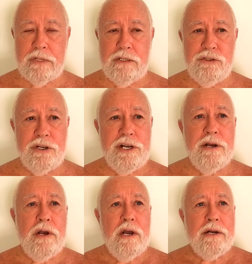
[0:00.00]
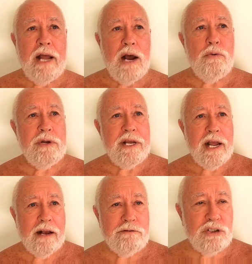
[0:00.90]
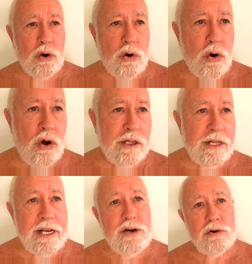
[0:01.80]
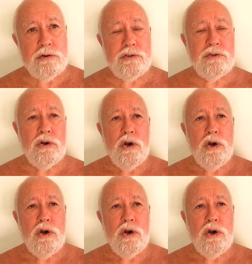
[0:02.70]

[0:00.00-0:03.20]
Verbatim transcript: See, now we have so called leaders